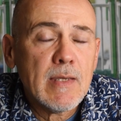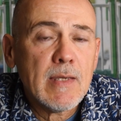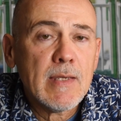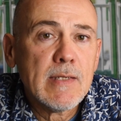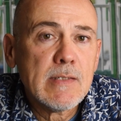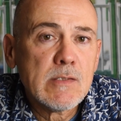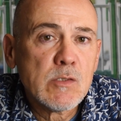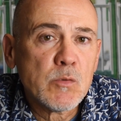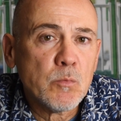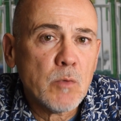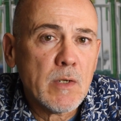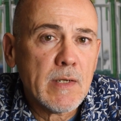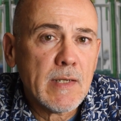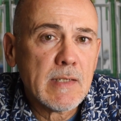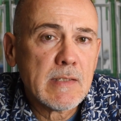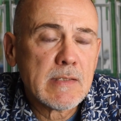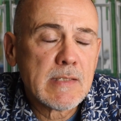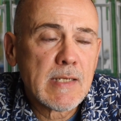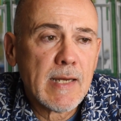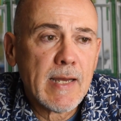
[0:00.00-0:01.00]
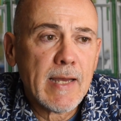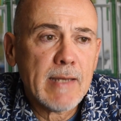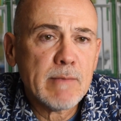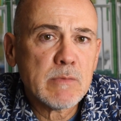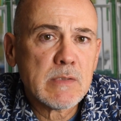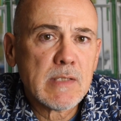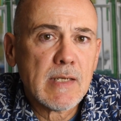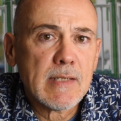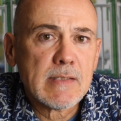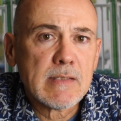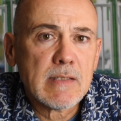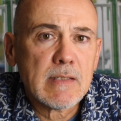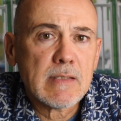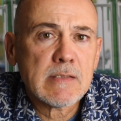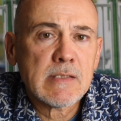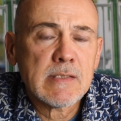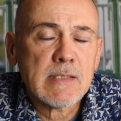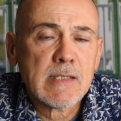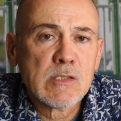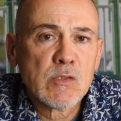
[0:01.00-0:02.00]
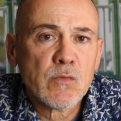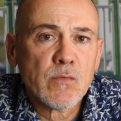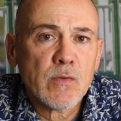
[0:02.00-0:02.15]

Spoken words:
his winning times at 6